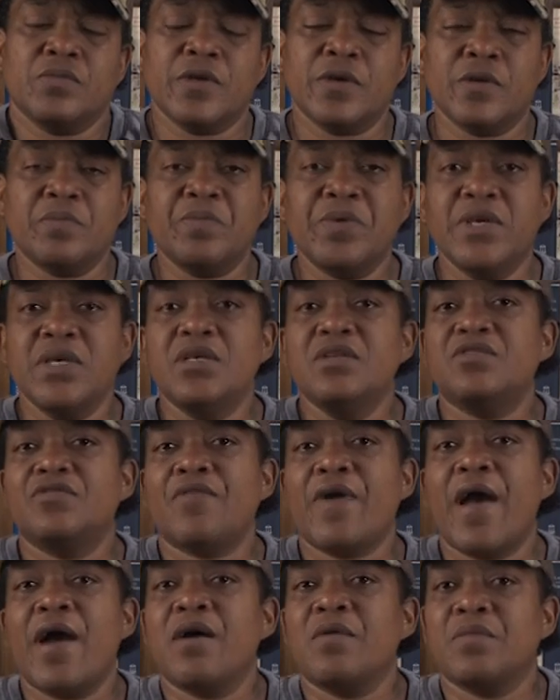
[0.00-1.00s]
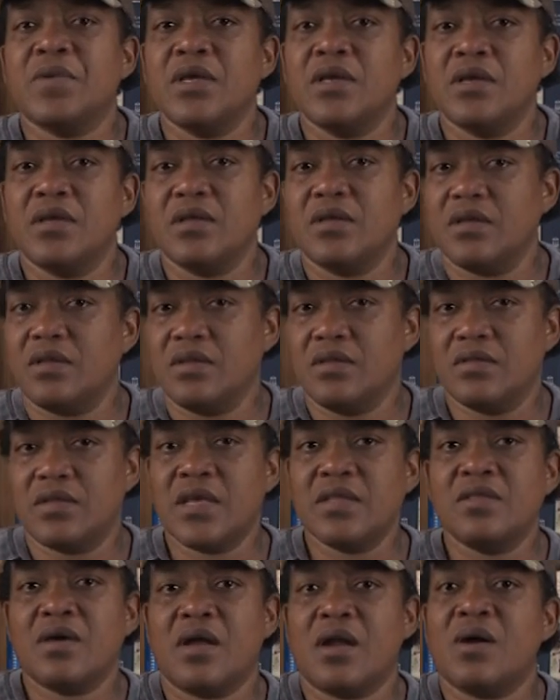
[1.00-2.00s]
the MPs found me,
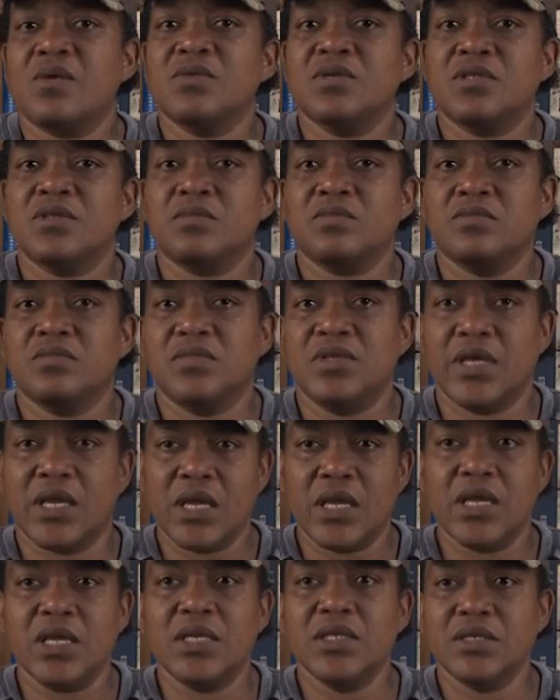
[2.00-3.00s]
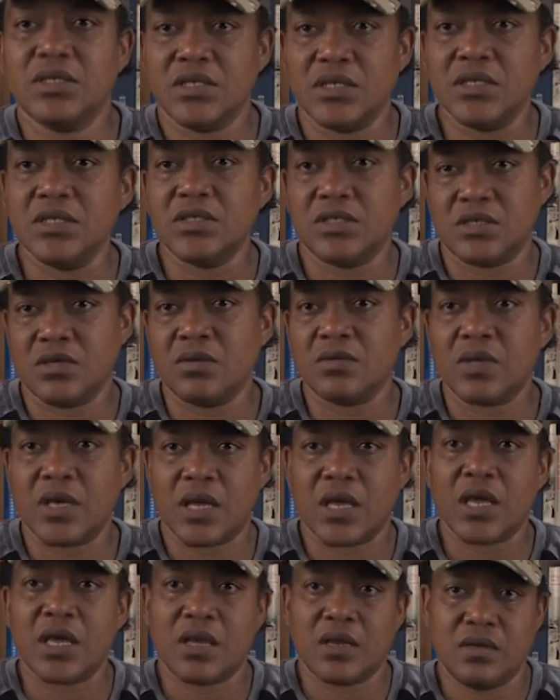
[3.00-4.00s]
they thought I was dead. And so
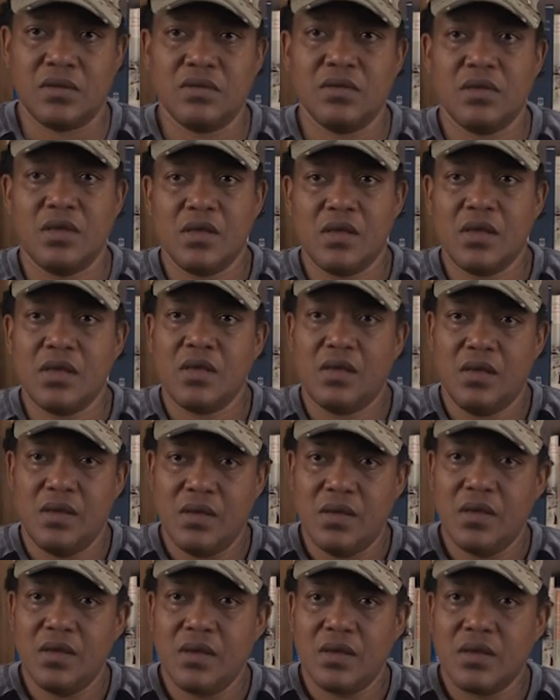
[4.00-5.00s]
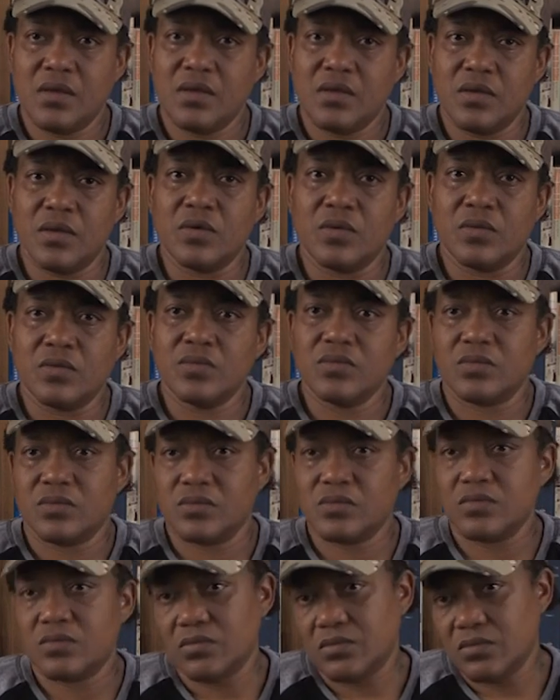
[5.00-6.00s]
they had, you know,
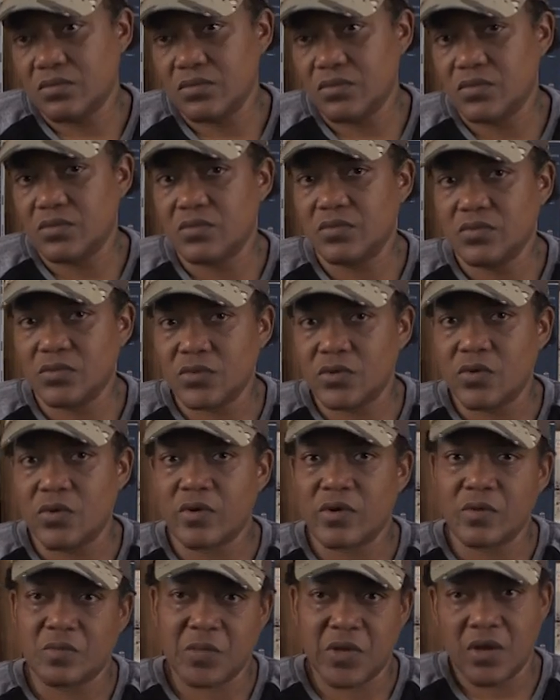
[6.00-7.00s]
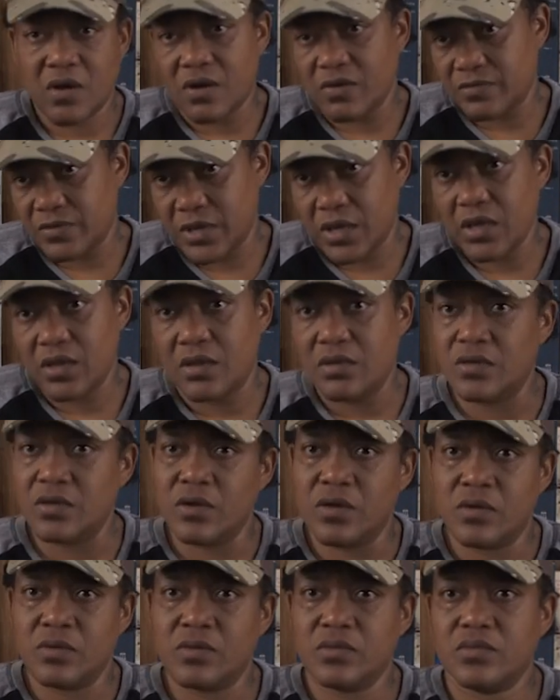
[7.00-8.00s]
carted me off dead,
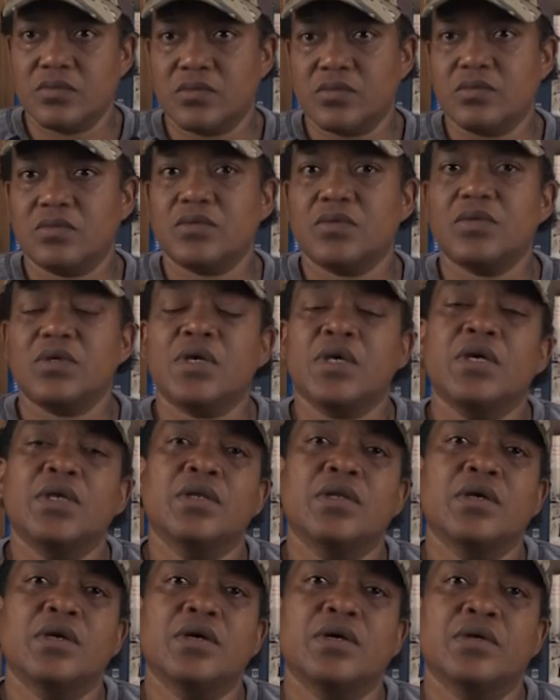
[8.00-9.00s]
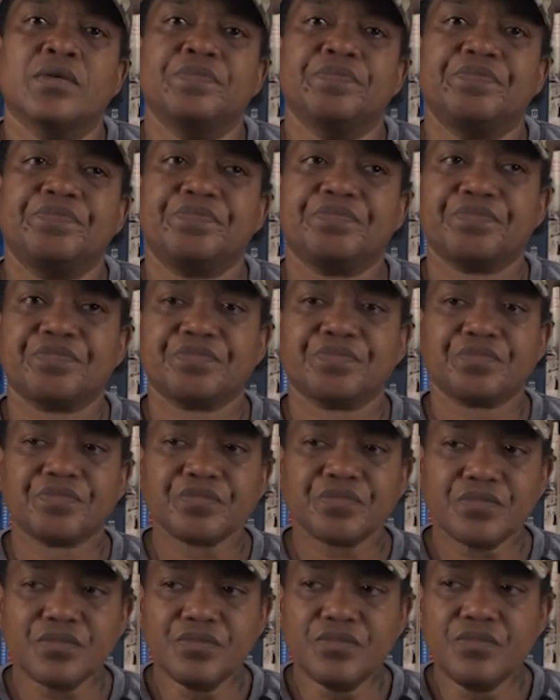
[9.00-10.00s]
you know. And
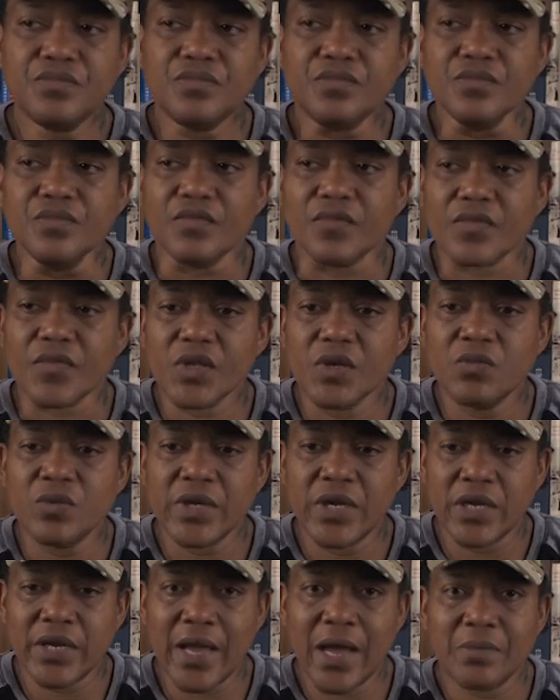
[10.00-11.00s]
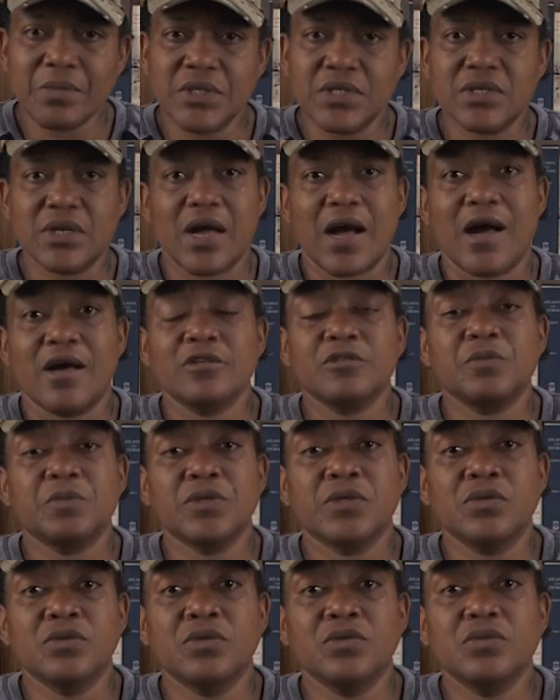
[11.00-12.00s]
when they got me to the
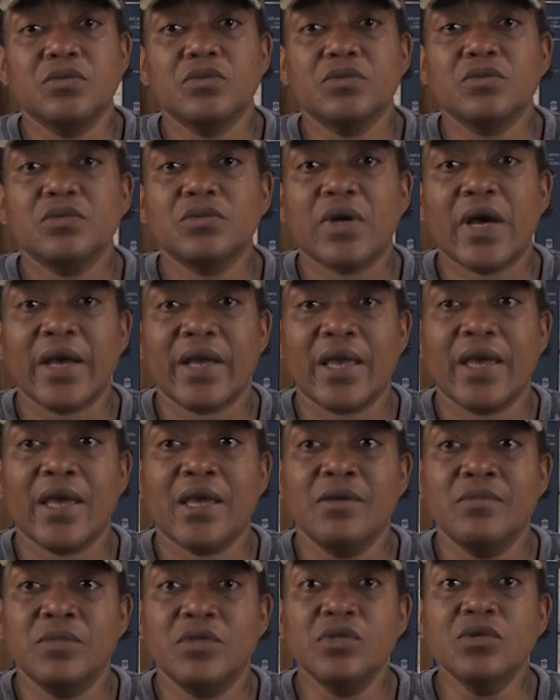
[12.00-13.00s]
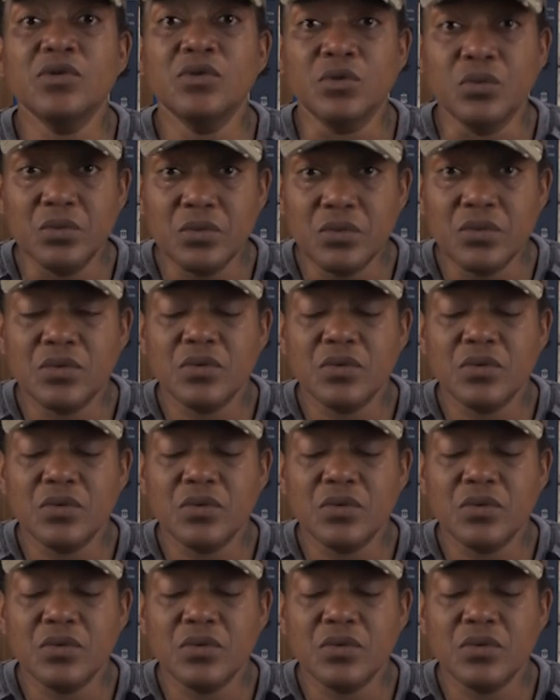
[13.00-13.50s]
hospital, I came to.